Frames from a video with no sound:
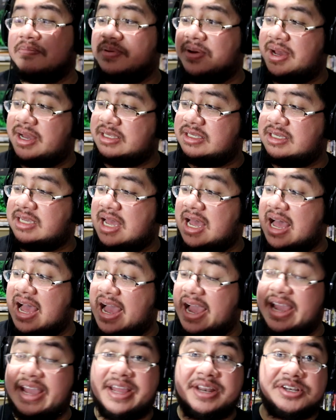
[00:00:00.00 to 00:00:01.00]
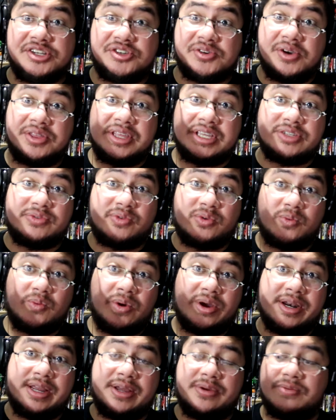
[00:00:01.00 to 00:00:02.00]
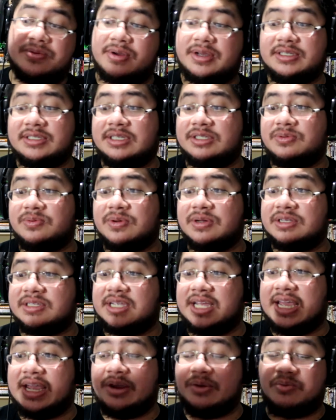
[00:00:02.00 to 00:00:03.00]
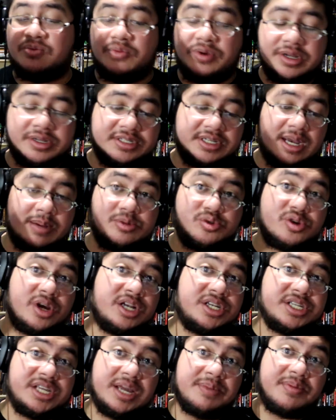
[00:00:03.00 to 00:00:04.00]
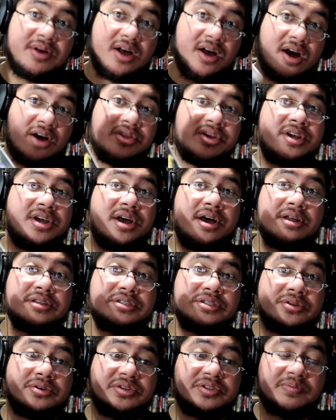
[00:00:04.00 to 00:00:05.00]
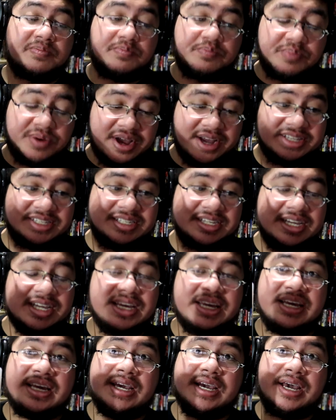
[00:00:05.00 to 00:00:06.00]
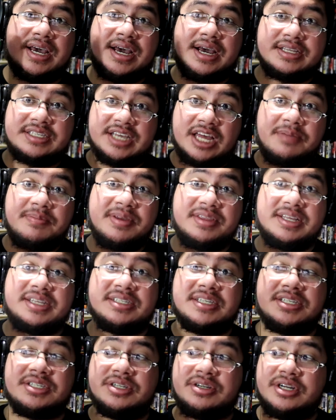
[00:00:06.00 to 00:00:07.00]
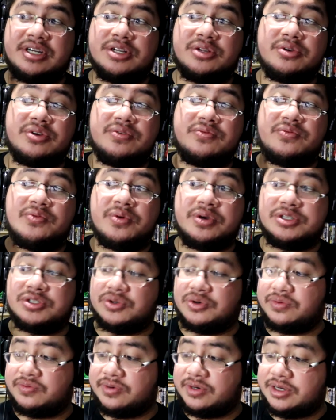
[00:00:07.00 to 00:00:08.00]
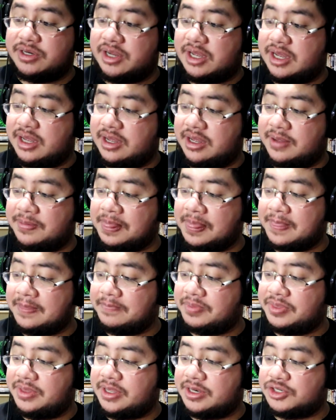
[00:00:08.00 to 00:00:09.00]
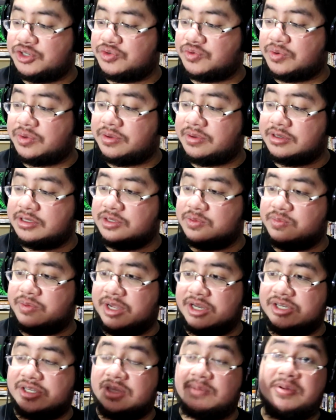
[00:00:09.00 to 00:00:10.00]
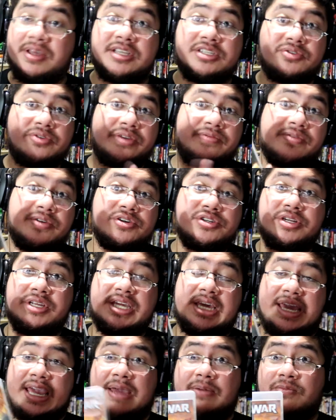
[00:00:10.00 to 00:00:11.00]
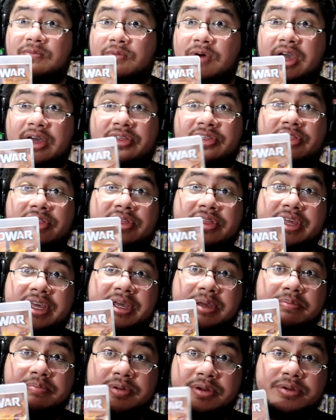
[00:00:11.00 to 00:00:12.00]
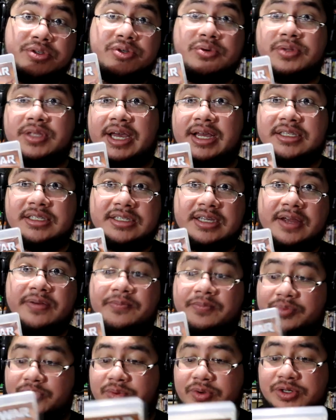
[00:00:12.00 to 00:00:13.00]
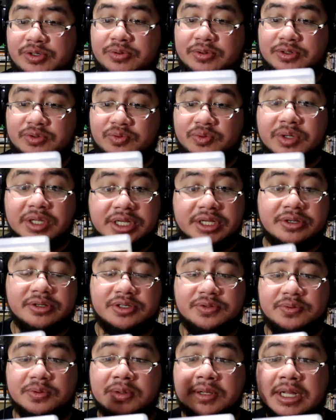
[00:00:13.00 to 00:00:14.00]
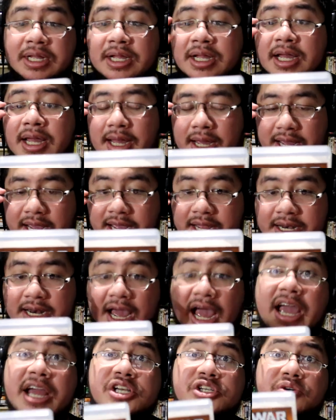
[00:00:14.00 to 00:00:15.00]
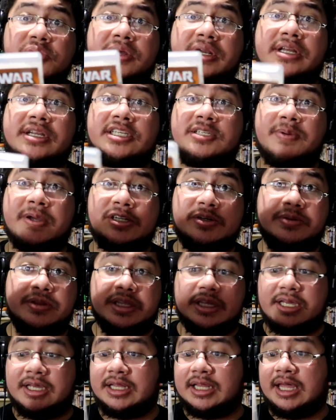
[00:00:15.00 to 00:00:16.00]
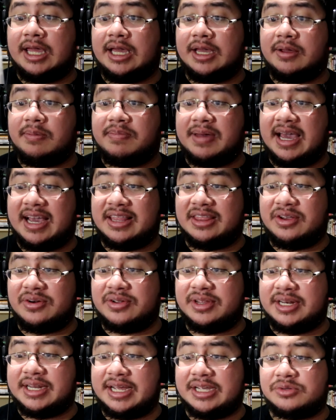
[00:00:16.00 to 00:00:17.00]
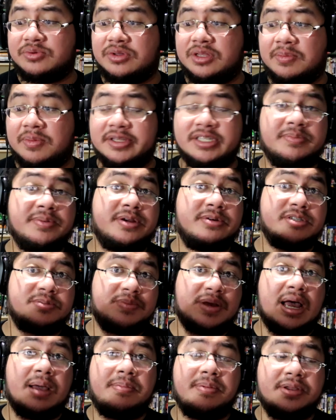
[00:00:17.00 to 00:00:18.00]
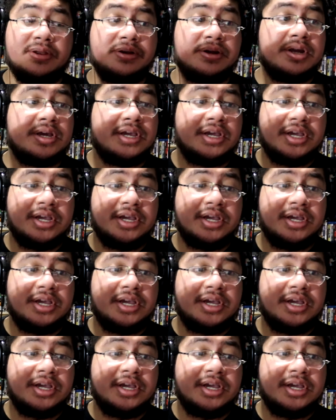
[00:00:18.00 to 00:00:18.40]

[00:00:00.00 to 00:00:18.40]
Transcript: But I enjoyed this for what it was. This was a real-time strategy game on the consoles, but uh, to help make things easier, included voiceover uh, controls, which the PS3 version came with the Bluetooth headset, which was really useful. And I enjoyed it, especially with the like back in the early days where the multiplayer was popular.